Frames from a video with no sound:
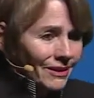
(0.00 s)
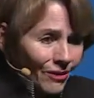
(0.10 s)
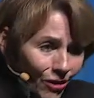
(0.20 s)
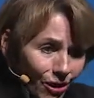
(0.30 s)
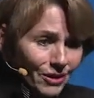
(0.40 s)

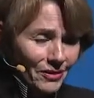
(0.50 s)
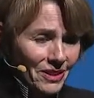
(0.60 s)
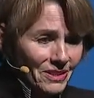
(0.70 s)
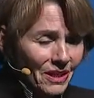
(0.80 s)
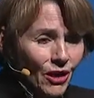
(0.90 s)
all of
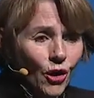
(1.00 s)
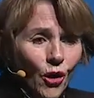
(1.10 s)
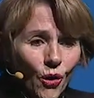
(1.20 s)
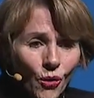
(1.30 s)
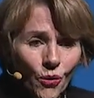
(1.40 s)
us are
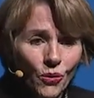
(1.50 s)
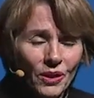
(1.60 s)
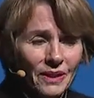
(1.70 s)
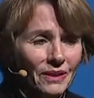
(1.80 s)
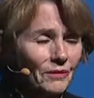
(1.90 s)
whole
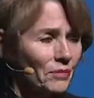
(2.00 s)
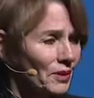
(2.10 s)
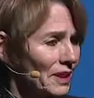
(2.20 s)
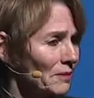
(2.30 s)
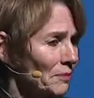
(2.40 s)
and
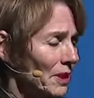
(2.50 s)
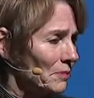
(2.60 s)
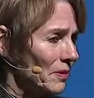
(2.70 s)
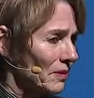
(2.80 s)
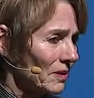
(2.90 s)
complete
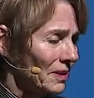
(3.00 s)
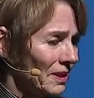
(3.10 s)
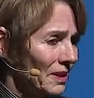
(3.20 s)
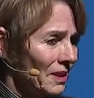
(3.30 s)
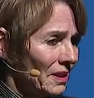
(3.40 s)
people
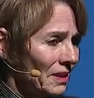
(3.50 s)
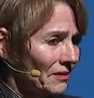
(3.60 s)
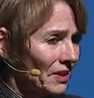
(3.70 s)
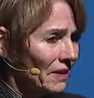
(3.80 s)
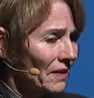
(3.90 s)

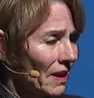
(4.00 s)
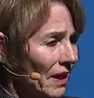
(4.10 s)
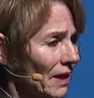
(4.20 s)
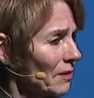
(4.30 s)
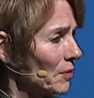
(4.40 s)
living in the
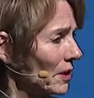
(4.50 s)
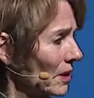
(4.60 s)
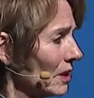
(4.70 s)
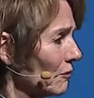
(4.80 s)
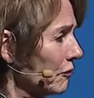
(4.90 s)
ebb
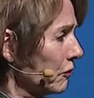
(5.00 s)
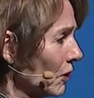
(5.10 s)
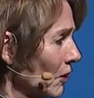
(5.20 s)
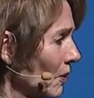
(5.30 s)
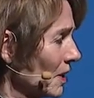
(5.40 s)
and
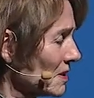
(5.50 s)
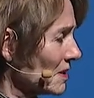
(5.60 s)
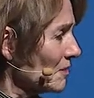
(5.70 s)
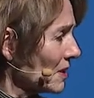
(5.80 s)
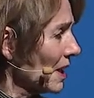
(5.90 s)
flow and
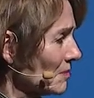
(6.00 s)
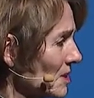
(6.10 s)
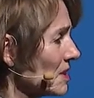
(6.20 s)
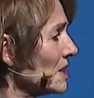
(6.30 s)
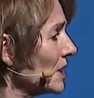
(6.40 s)

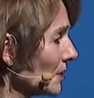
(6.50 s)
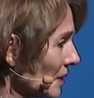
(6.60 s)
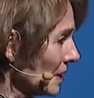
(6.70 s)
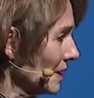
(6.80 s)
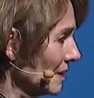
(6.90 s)
sometimes
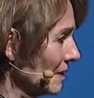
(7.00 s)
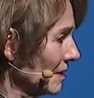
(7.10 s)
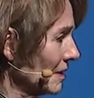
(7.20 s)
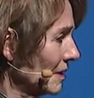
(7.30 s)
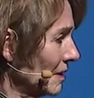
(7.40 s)
tyranny
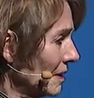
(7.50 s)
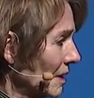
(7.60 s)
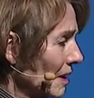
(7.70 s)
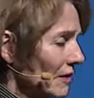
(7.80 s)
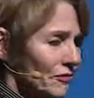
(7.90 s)

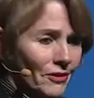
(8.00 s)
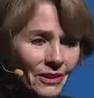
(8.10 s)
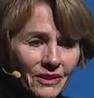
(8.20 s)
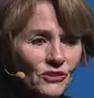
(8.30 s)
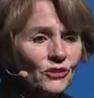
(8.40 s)
of
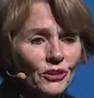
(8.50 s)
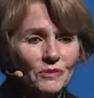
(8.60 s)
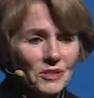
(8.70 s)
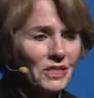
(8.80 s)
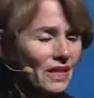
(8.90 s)

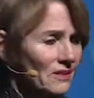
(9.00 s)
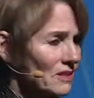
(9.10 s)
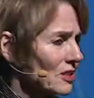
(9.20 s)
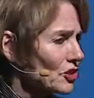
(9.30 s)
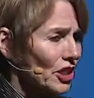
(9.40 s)
circumstances
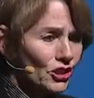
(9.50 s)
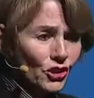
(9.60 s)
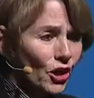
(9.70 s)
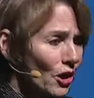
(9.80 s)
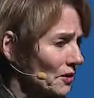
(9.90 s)
that change
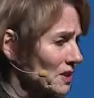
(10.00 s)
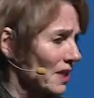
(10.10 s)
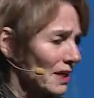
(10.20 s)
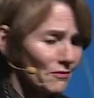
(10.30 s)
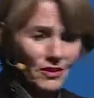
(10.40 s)
all the
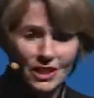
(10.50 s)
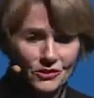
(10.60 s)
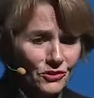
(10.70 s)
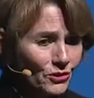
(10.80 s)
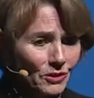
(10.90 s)
time,
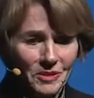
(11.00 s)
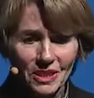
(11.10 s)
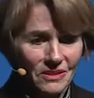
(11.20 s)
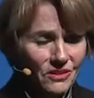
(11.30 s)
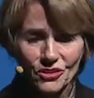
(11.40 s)
financial
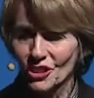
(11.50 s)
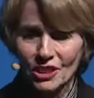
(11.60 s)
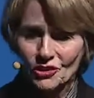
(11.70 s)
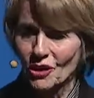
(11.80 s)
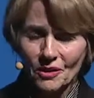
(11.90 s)
circumstances that
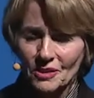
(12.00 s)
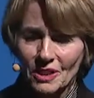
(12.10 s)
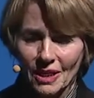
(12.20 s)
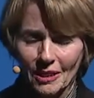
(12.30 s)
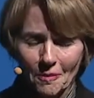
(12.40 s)
change all the
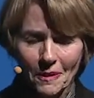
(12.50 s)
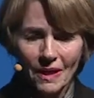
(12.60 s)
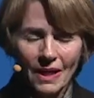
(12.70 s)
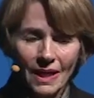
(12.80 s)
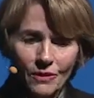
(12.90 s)
time.
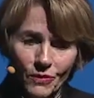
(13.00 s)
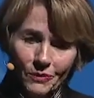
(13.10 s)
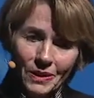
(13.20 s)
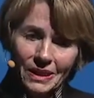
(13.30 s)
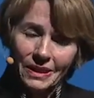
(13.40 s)
And when
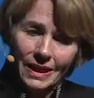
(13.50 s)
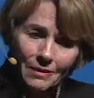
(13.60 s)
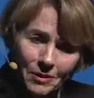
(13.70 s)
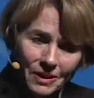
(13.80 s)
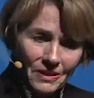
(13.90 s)
we
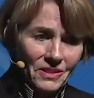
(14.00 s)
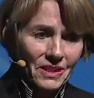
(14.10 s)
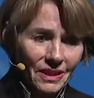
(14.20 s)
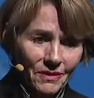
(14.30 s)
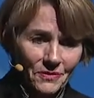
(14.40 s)
label
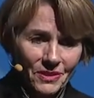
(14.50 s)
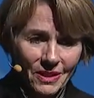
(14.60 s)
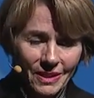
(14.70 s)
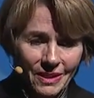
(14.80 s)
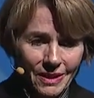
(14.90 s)
ourselves
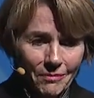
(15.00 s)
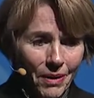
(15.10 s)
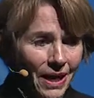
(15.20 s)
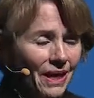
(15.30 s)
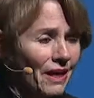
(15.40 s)

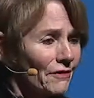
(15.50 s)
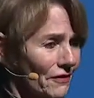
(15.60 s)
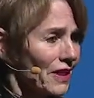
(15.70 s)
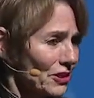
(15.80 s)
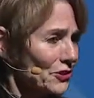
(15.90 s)
by our
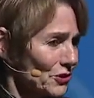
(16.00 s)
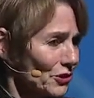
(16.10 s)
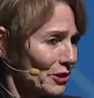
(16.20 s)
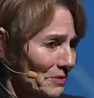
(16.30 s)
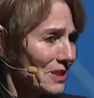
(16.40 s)
financial
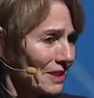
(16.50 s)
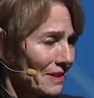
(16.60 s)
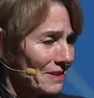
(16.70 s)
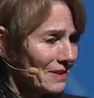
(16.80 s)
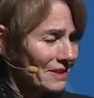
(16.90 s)

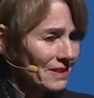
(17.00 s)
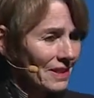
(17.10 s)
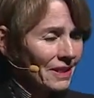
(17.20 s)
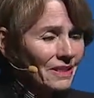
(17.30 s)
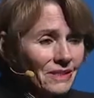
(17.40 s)
circumstances,
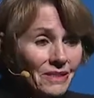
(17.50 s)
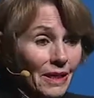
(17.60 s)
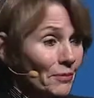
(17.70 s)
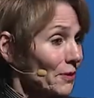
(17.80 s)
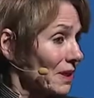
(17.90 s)
it
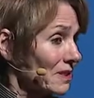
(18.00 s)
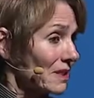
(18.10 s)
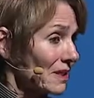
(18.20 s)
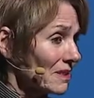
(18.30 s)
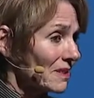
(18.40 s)
separates
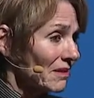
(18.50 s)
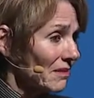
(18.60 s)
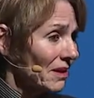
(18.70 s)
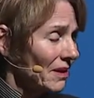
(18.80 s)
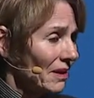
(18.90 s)
us.
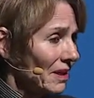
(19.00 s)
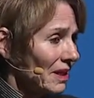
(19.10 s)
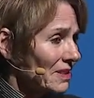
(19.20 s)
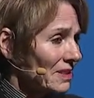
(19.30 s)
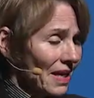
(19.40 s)

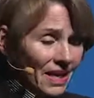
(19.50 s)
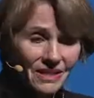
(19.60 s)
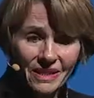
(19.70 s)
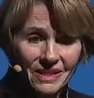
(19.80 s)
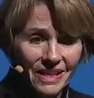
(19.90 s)

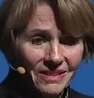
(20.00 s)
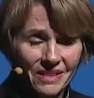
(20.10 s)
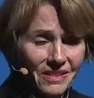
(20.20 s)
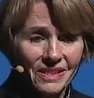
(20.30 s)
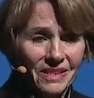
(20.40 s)
It has
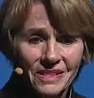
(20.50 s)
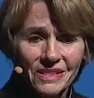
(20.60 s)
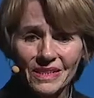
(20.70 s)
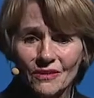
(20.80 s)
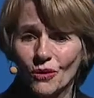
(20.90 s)
us not
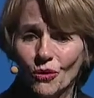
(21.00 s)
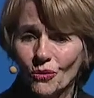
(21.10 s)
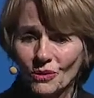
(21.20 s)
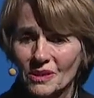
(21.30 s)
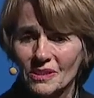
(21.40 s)
see the
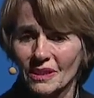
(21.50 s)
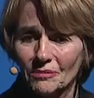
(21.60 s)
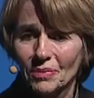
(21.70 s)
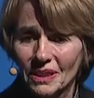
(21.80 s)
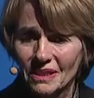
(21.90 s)
wholeness and
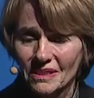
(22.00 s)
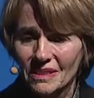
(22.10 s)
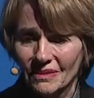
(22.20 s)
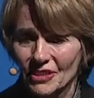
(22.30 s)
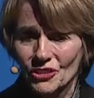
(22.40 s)
completeness
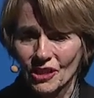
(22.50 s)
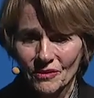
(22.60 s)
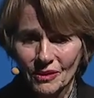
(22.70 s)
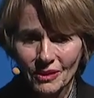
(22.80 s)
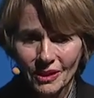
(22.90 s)
of each
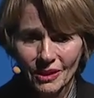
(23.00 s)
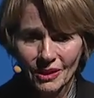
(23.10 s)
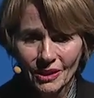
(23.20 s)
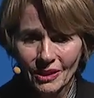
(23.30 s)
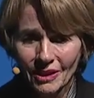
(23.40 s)
other.
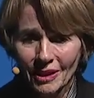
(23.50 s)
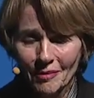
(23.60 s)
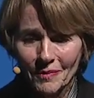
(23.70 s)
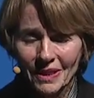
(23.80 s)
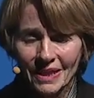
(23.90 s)

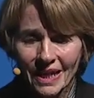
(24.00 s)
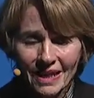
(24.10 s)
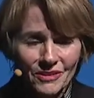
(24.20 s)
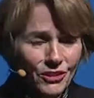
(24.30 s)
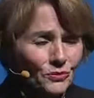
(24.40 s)
It
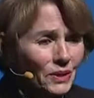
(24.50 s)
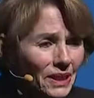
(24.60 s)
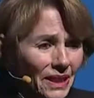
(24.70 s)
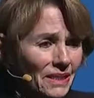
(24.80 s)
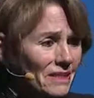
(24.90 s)
has us
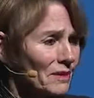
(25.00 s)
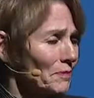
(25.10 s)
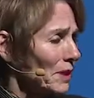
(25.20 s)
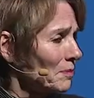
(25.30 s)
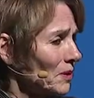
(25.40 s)
relate to
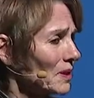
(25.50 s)
people